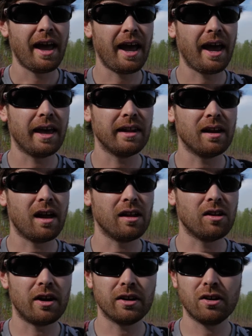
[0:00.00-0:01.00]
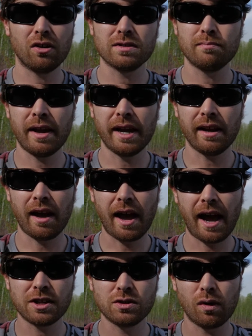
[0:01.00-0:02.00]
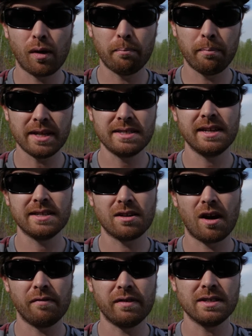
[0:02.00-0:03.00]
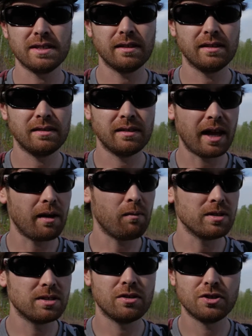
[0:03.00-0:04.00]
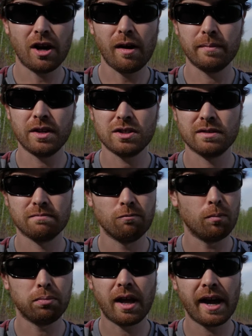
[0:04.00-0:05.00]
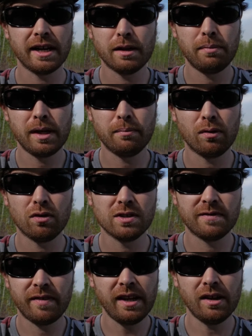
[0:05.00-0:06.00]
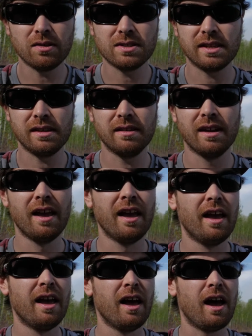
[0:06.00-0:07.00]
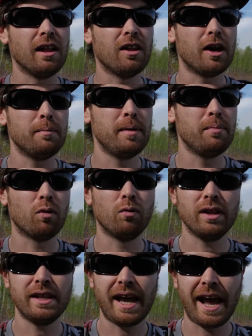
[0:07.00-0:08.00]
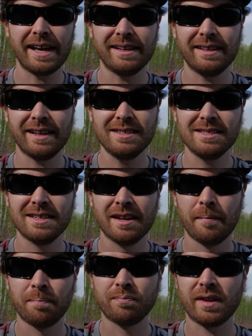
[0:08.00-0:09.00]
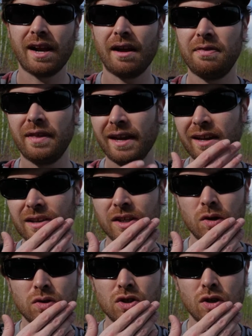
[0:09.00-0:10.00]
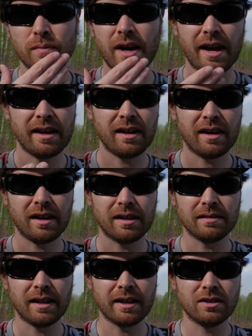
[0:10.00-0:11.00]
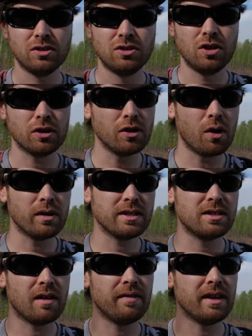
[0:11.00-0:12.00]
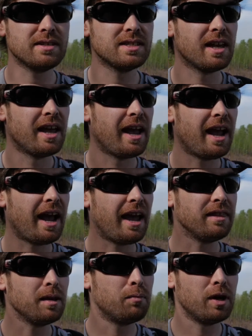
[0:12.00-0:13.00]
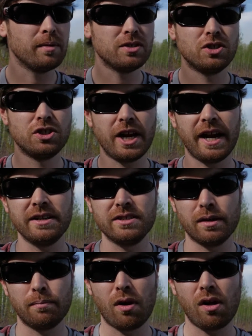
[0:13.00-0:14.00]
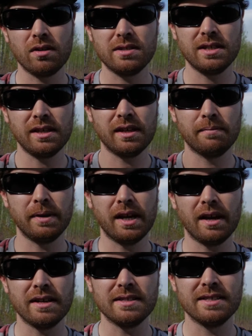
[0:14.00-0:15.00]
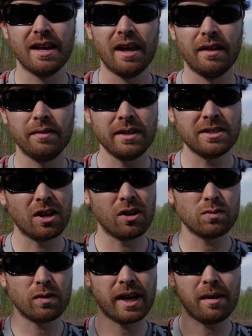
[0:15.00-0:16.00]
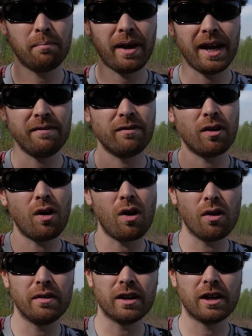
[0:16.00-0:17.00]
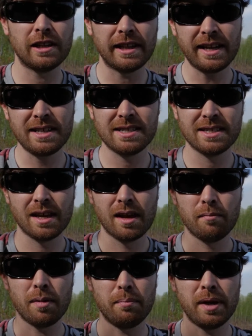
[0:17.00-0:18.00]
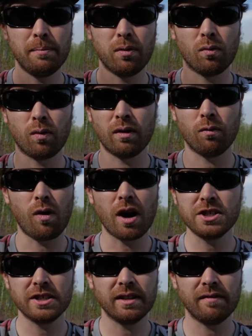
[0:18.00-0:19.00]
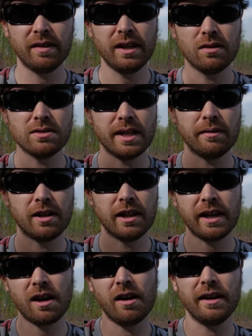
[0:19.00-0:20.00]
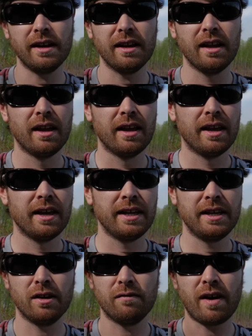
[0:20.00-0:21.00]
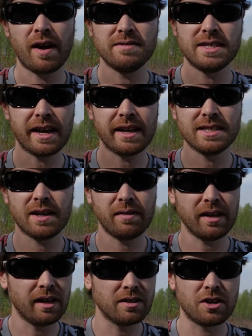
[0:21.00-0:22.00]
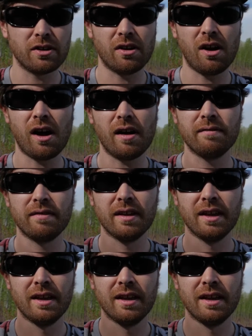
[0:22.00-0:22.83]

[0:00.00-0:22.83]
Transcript: And a lot of girls made actual business off this and that was their job. They're just replying to people's videos and a lot of people really hated this. And I think YouTube kind of like took notice of this and they pretty much changed their policy because these girls were getting paid for all their clicks, but people weren't watching their videos. They'd click on it, hear 5 seconds of it and turn it off.